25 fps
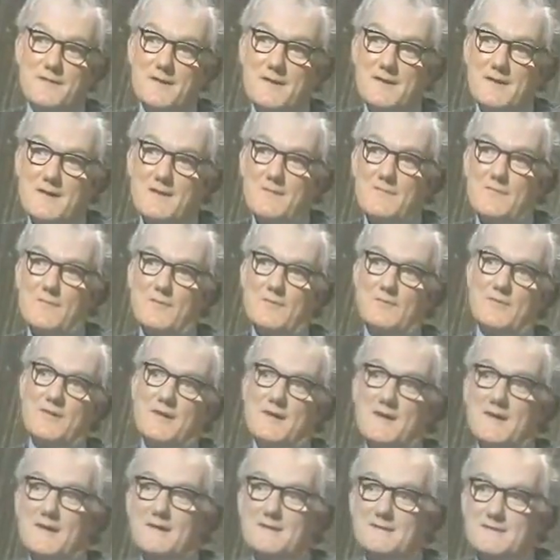if you're
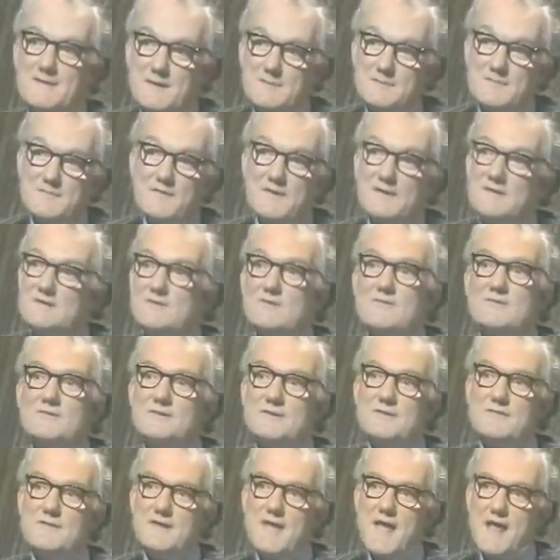thinking in terms of
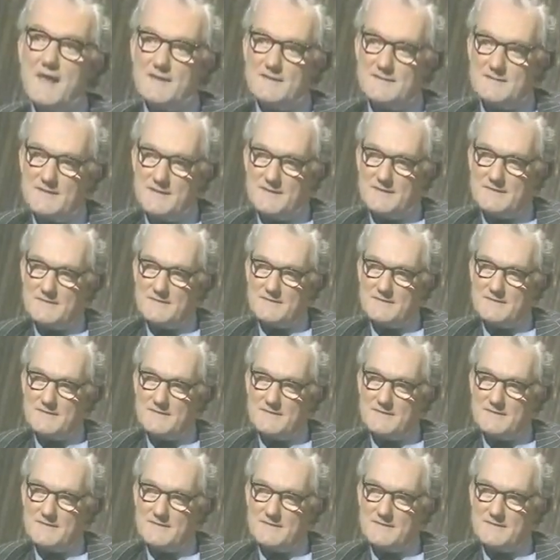exhaustive analysis.